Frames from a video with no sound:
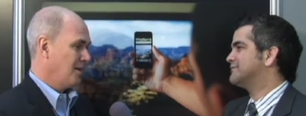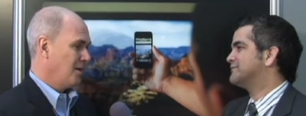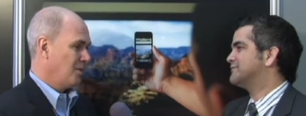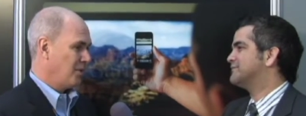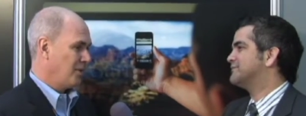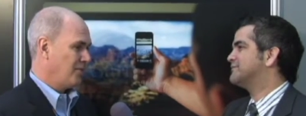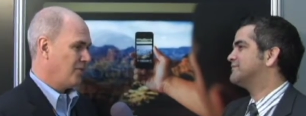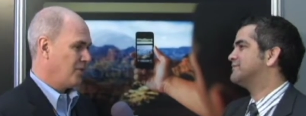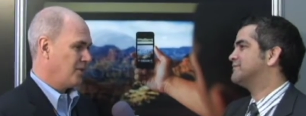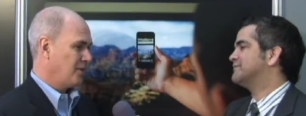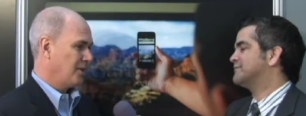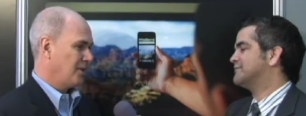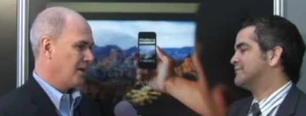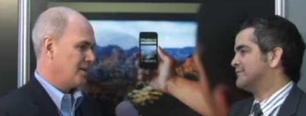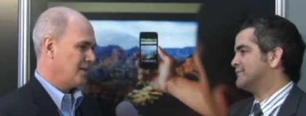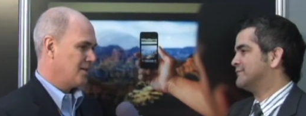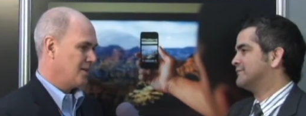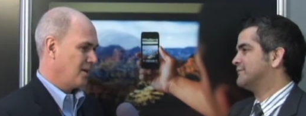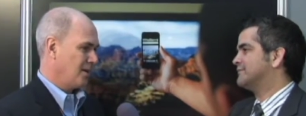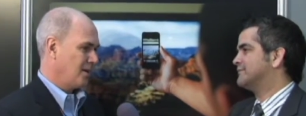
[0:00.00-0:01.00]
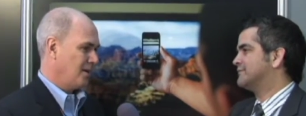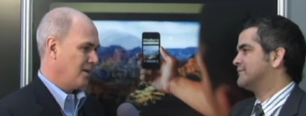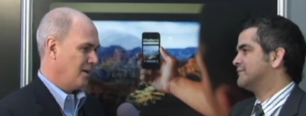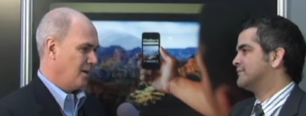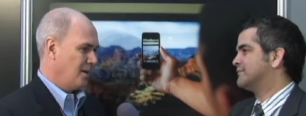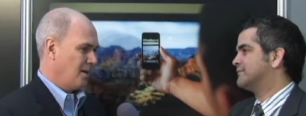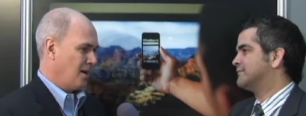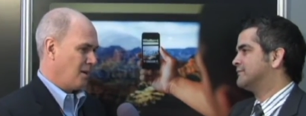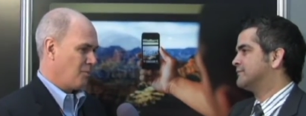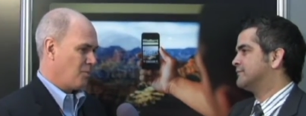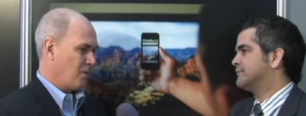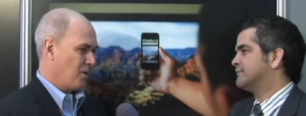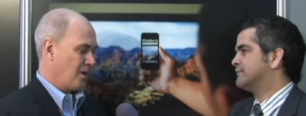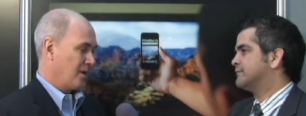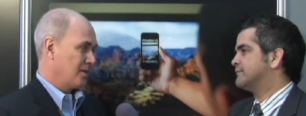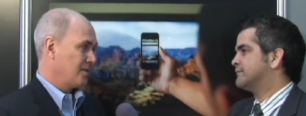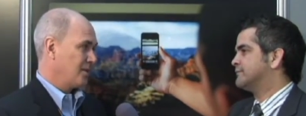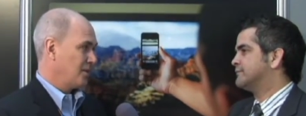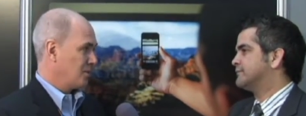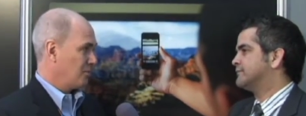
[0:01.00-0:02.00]
Speaker 1: We feel that our
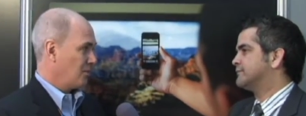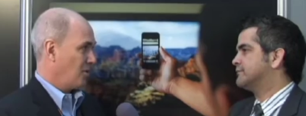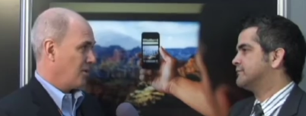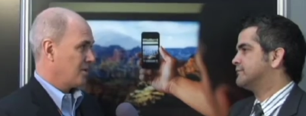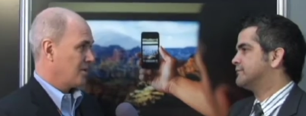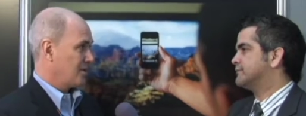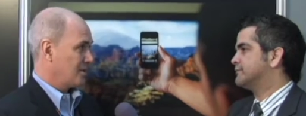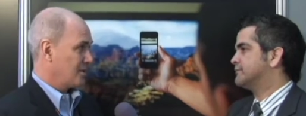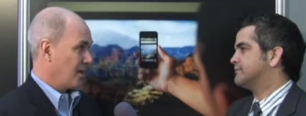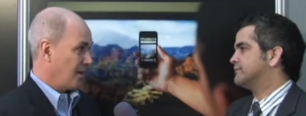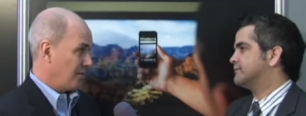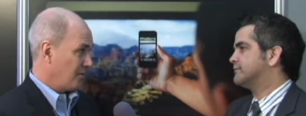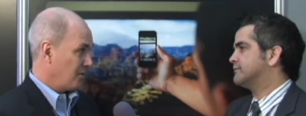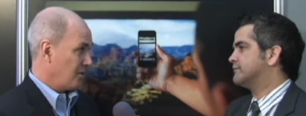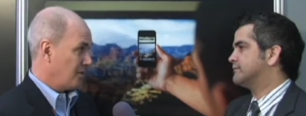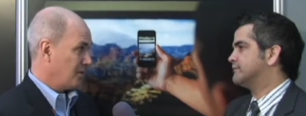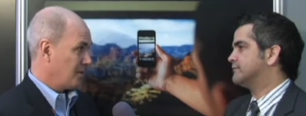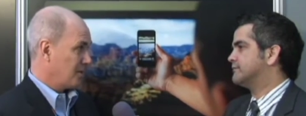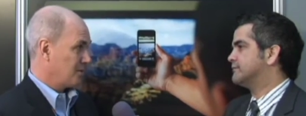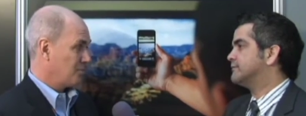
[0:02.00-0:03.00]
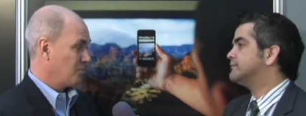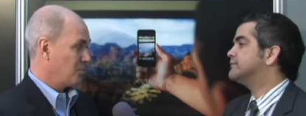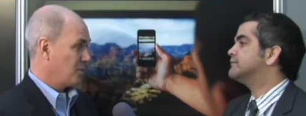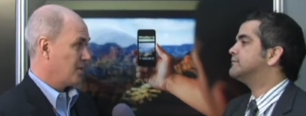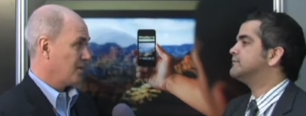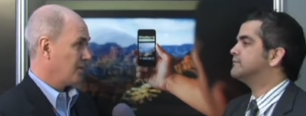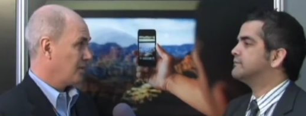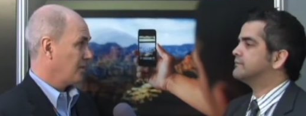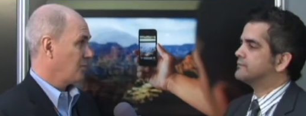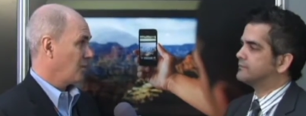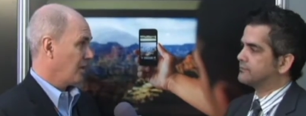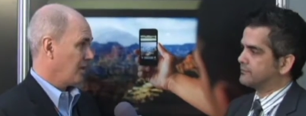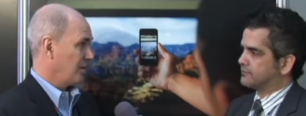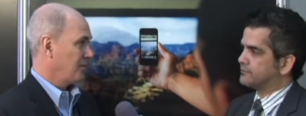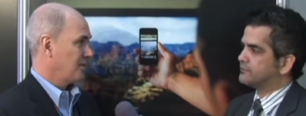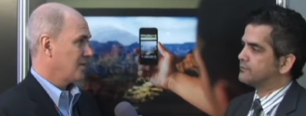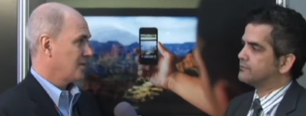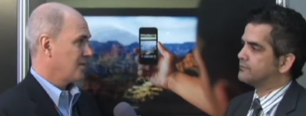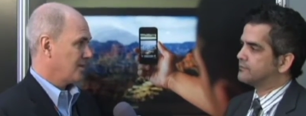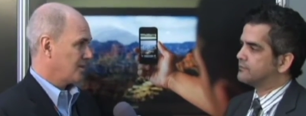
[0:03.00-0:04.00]
product Digimarc Discover is particularly
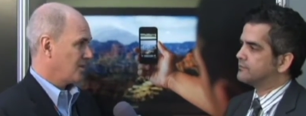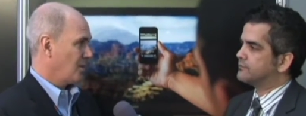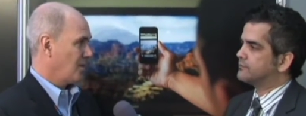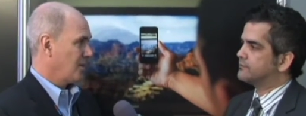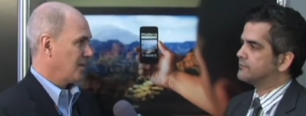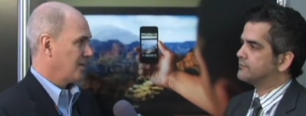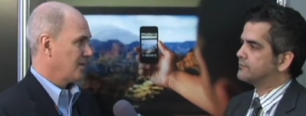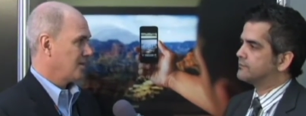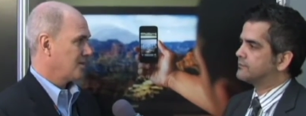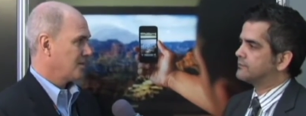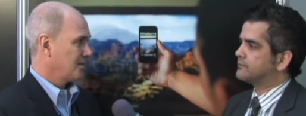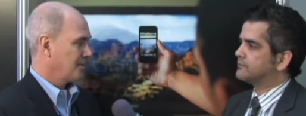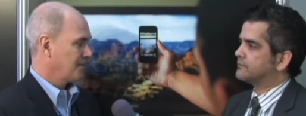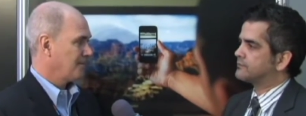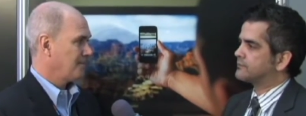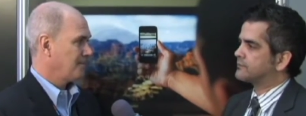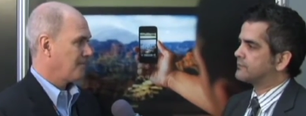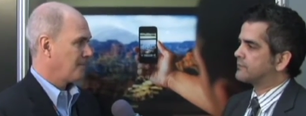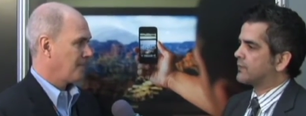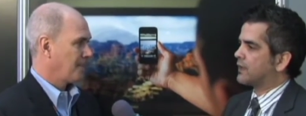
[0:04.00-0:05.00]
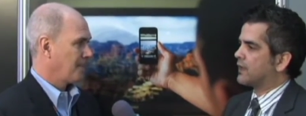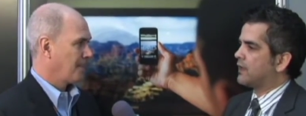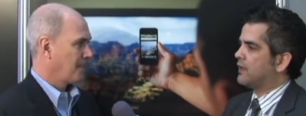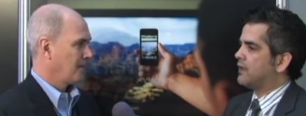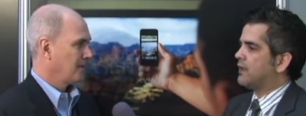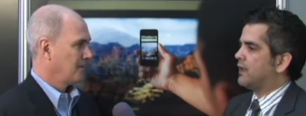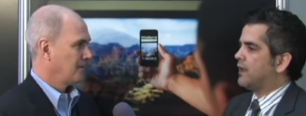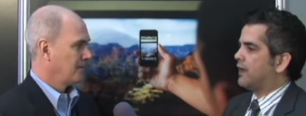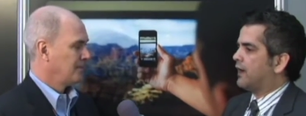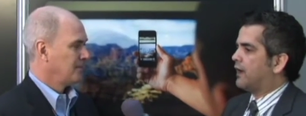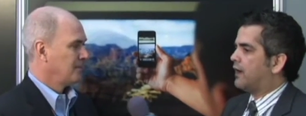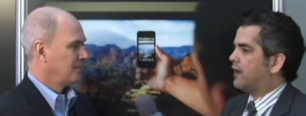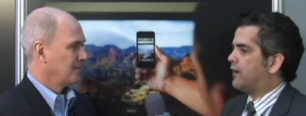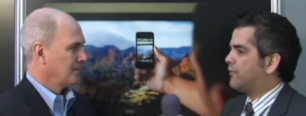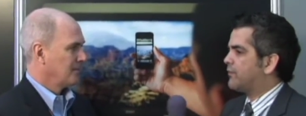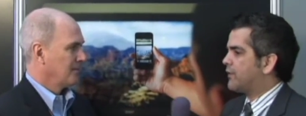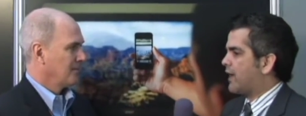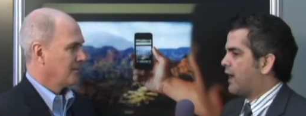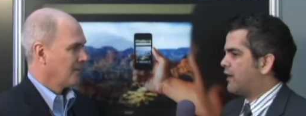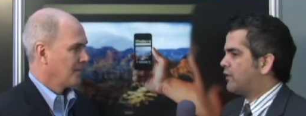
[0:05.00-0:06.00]
relevant to this audience.
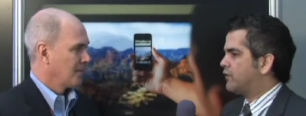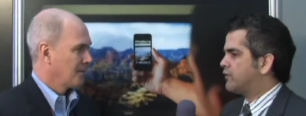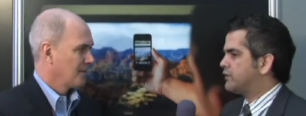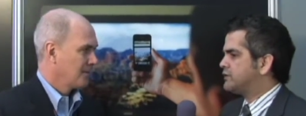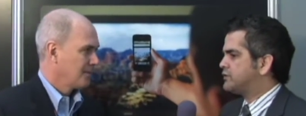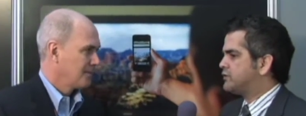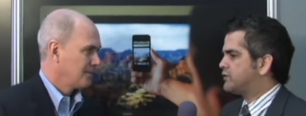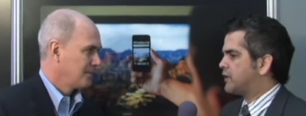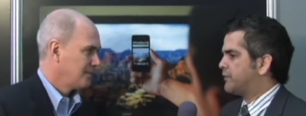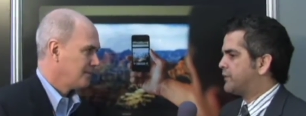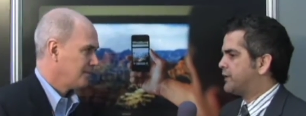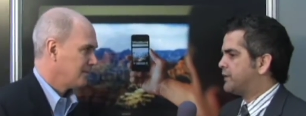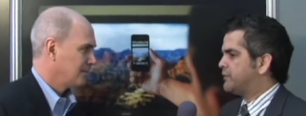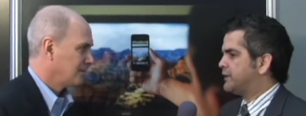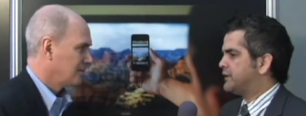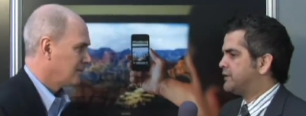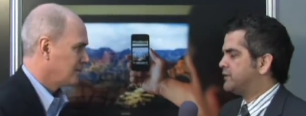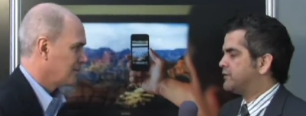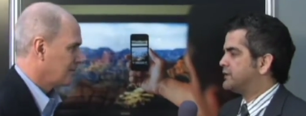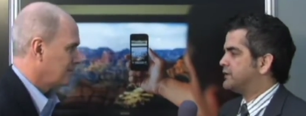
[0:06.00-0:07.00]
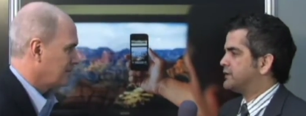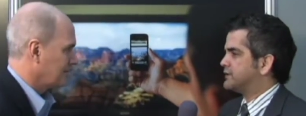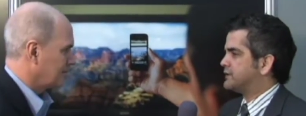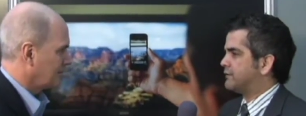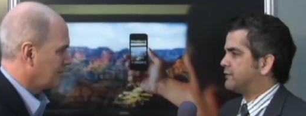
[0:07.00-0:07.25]
Speaker 2: Um, how long has your company been doing this?